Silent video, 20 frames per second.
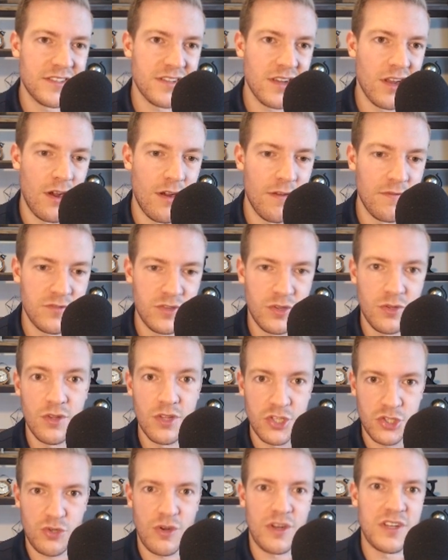of to the
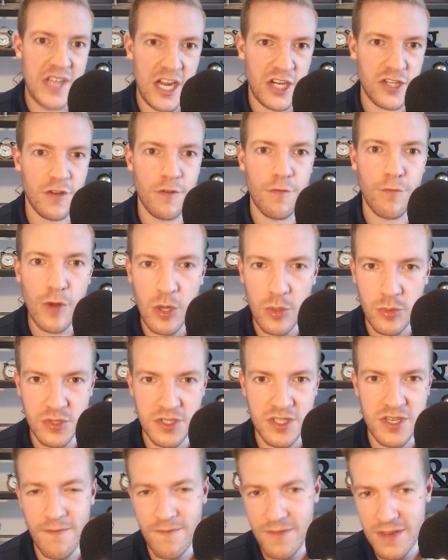transaction frequency
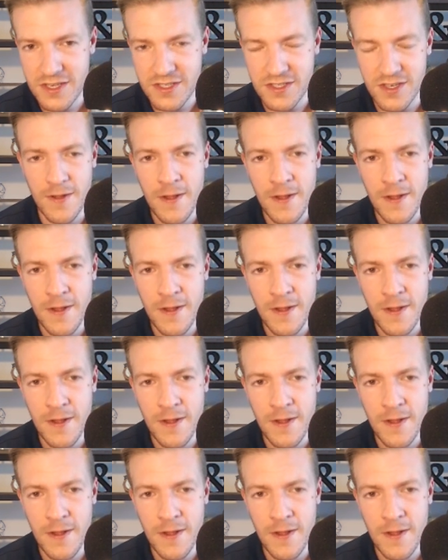of Visa.